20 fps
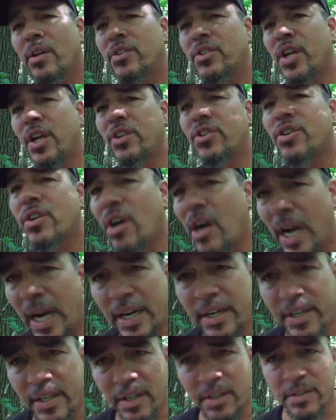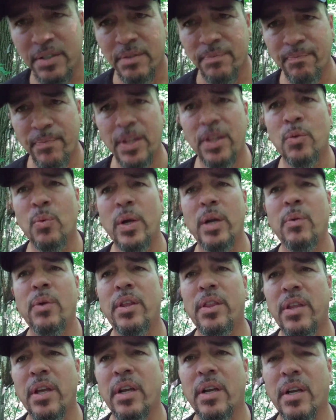changing our ideas and the way
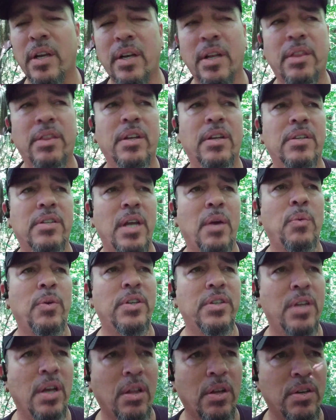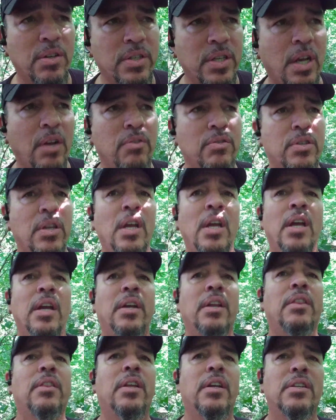we think, and the things that we tell ourselves,
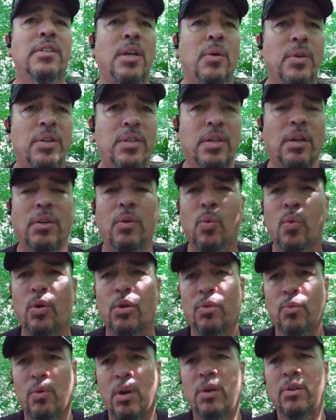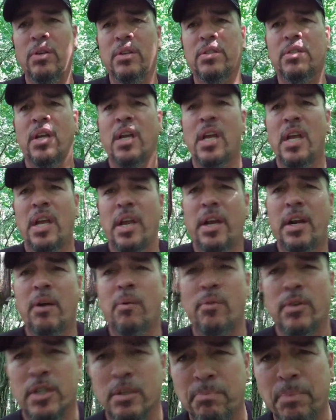and the things that we tell the world around us, and
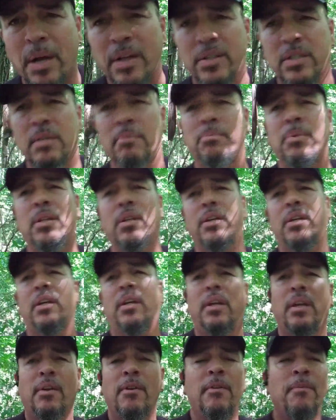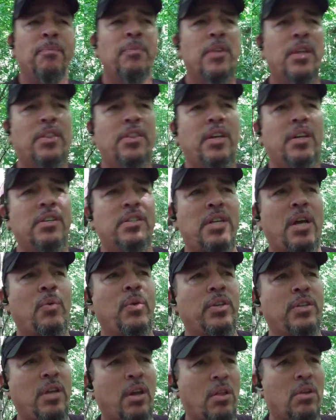our responsibility. The things that
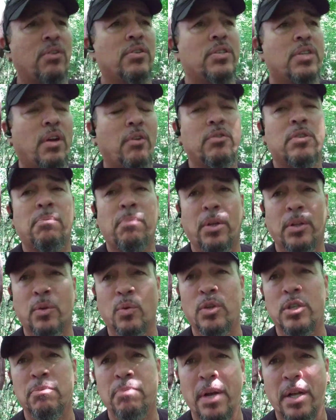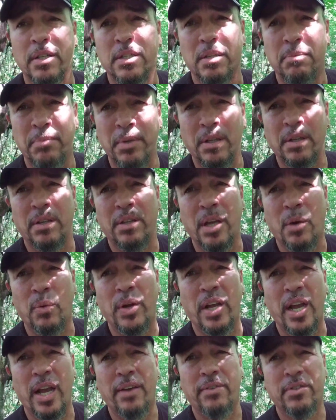we tell ourselves about the responsibility that
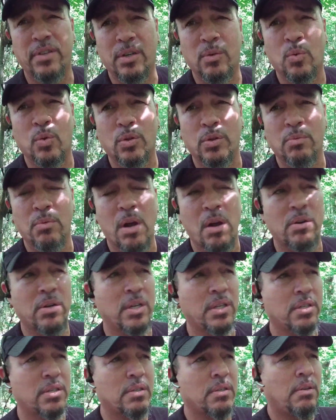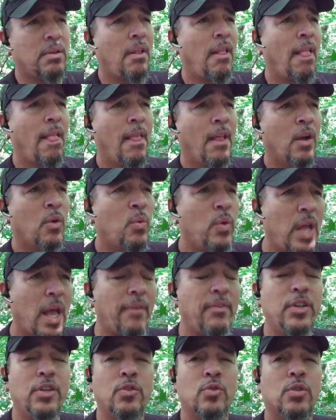we have to the world around us. We
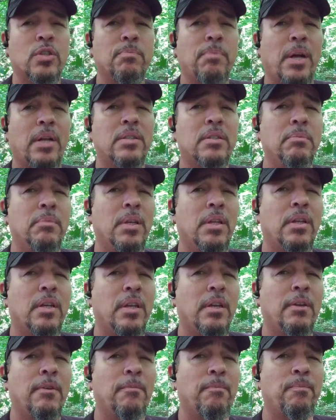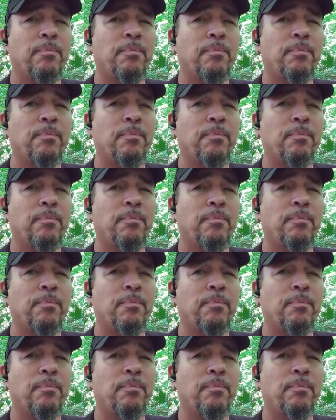have a huge responsibility.